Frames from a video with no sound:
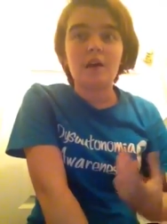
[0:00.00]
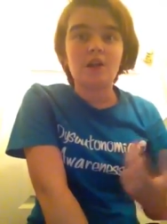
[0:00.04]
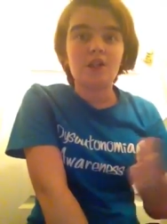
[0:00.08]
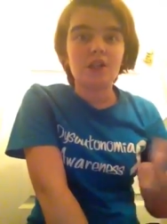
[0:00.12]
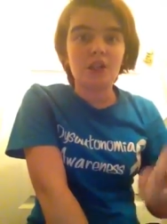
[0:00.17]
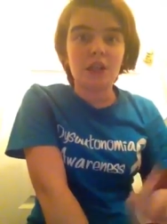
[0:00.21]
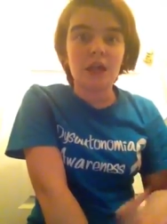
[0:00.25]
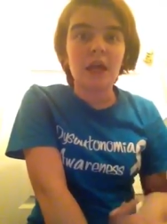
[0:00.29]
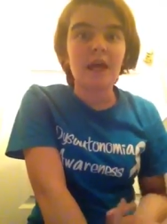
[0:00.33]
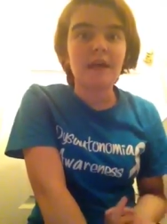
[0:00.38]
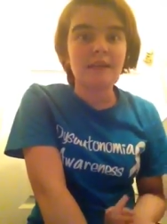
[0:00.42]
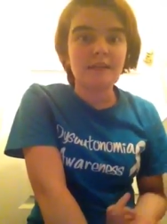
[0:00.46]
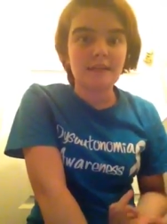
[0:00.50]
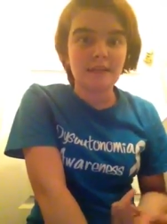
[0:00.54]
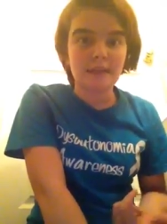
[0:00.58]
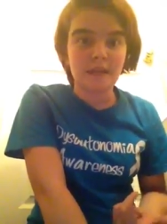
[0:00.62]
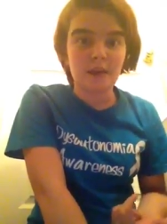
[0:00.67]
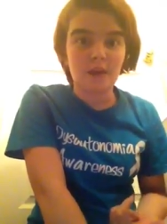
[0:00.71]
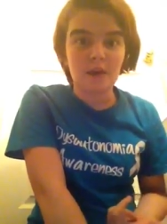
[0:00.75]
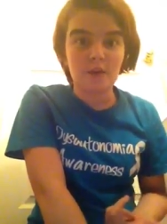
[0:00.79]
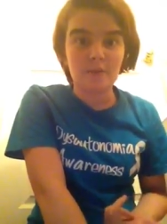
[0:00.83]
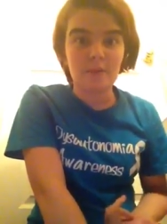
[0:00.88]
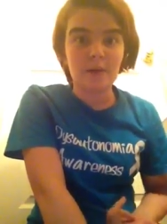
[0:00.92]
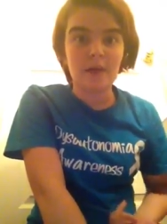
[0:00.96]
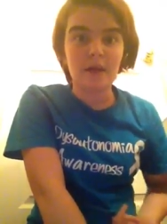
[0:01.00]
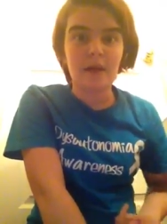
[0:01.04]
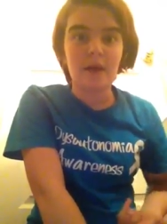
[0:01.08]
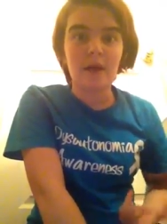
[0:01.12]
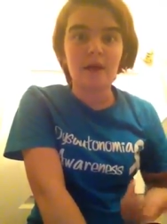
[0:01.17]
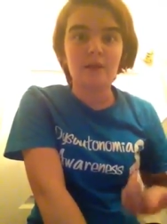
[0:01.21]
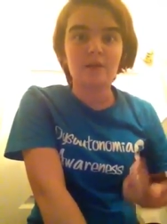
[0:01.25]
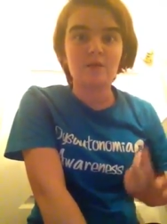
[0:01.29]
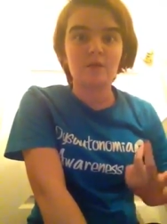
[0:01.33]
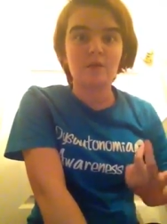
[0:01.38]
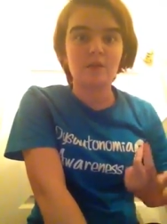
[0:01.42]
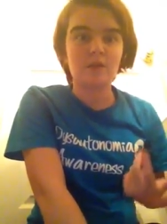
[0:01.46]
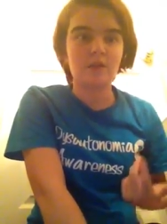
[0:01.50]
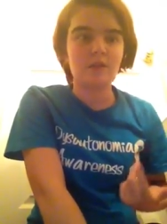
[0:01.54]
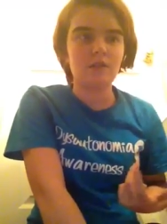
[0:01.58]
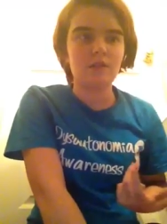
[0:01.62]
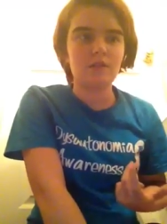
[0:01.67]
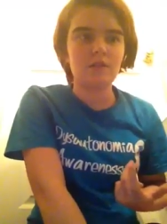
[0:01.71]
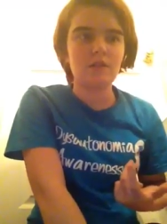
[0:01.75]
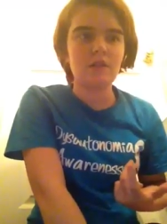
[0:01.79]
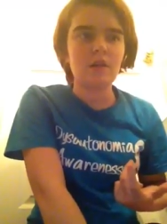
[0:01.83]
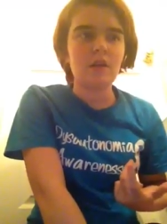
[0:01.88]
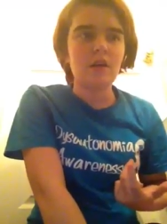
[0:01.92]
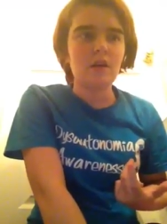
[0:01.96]
she had CRPS which
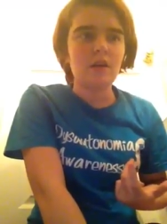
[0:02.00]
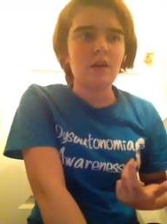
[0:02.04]
is